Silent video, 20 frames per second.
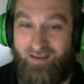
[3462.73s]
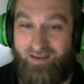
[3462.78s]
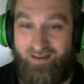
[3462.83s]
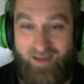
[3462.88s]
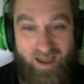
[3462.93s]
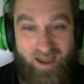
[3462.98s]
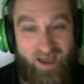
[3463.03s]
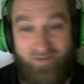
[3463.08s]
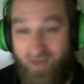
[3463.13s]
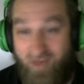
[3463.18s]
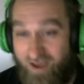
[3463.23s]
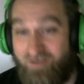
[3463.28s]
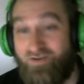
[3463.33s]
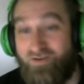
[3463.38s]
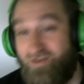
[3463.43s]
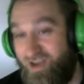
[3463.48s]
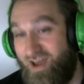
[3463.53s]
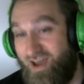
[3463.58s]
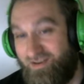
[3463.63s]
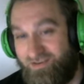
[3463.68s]
And the answer
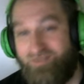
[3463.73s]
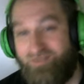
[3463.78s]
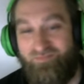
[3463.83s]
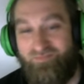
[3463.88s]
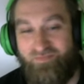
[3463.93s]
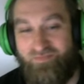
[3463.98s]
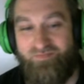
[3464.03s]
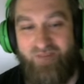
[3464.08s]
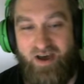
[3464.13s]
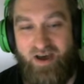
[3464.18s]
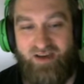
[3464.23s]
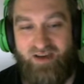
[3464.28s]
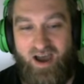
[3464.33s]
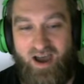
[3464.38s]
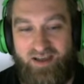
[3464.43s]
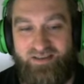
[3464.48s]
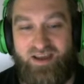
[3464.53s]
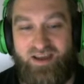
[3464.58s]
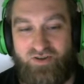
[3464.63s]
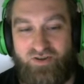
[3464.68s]
is yes. about to
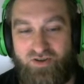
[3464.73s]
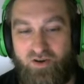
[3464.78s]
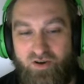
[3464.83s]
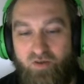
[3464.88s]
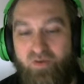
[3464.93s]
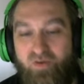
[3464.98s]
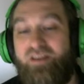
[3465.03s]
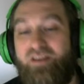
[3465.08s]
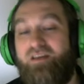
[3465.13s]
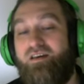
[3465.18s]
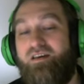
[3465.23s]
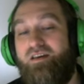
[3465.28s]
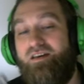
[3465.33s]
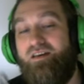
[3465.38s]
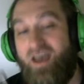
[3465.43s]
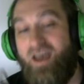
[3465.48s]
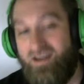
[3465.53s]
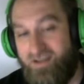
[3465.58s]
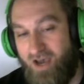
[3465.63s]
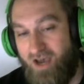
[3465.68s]
Ice Age Suru it.
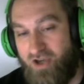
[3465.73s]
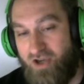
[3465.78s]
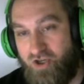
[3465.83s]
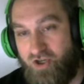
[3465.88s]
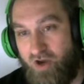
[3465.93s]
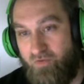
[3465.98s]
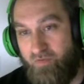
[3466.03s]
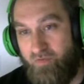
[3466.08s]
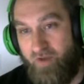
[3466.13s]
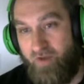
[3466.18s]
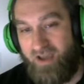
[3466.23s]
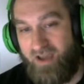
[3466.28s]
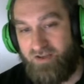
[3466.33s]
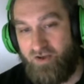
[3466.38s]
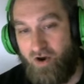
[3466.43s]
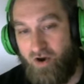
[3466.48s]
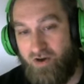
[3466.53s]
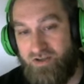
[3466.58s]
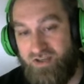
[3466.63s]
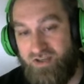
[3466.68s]
It does show me my next
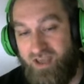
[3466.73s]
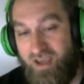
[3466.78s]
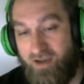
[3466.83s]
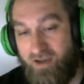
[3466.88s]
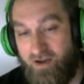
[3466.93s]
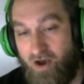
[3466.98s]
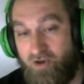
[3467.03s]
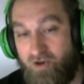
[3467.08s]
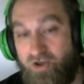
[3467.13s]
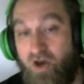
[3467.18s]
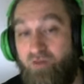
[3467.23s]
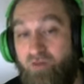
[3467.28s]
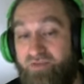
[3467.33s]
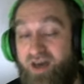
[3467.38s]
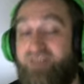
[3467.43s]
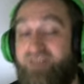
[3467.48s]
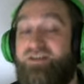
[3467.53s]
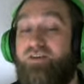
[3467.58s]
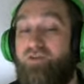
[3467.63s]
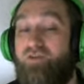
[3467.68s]
card is a Kikinojo.
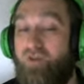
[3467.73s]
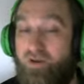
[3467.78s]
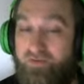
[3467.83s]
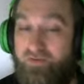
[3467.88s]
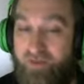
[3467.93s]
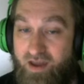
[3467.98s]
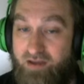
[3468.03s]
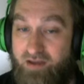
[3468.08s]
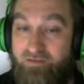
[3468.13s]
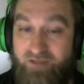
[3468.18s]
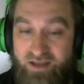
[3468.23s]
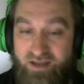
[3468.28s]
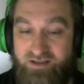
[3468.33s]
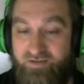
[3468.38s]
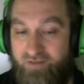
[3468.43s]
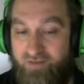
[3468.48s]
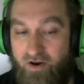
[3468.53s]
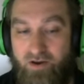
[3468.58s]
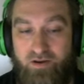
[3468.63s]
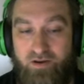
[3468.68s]
That's a good thing. That's a
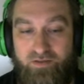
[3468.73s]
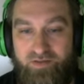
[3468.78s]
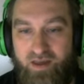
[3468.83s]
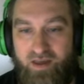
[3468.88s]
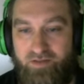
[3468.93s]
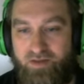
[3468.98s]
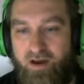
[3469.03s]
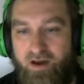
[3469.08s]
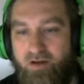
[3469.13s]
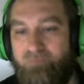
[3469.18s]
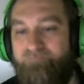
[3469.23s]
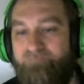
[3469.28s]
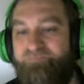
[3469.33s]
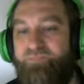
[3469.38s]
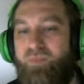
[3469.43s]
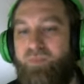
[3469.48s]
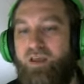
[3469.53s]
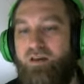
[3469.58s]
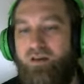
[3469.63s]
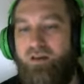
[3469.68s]
very good thing there.
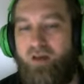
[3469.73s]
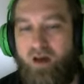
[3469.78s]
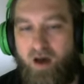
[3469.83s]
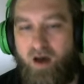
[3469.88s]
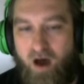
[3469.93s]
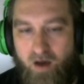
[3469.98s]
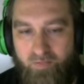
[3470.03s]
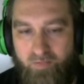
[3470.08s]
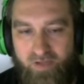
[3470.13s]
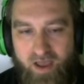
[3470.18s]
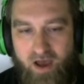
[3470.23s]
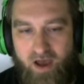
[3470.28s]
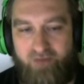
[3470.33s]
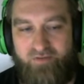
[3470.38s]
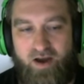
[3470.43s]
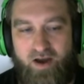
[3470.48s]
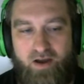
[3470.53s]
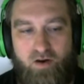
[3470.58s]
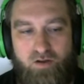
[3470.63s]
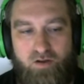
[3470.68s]
I'll play out
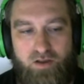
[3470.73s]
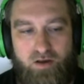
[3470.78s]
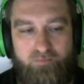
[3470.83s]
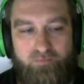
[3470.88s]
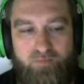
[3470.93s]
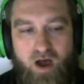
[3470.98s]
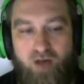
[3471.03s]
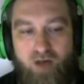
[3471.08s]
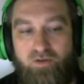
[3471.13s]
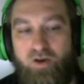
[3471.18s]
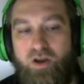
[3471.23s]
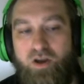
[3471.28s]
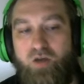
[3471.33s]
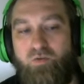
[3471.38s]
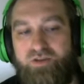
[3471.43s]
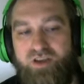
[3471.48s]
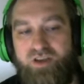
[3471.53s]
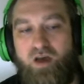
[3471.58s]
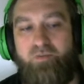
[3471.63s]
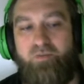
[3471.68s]
Viola. I'll look at
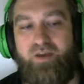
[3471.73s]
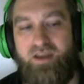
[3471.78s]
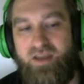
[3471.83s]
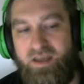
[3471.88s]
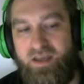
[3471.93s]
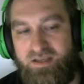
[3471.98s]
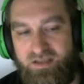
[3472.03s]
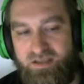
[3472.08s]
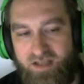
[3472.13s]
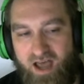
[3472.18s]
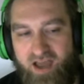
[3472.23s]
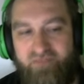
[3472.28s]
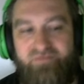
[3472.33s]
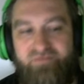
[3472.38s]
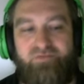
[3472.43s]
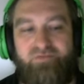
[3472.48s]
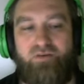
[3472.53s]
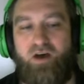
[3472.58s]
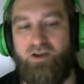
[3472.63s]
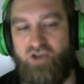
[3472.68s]
what's coming in his
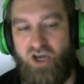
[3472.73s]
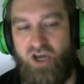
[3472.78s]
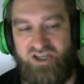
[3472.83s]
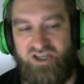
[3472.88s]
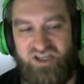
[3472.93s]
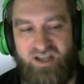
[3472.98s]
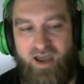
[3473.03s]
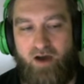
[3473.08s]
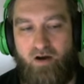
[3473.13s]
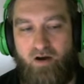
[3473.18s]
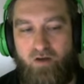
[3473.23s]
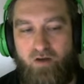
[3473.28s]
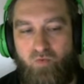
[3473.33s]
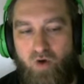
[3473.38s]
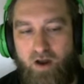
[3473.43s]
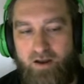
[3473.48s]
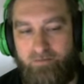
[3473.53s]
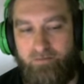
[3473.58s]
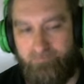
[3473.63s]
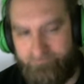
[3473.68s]
life, adjust it how I
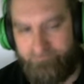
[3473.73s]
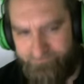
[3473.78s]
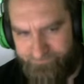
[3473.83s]
want it.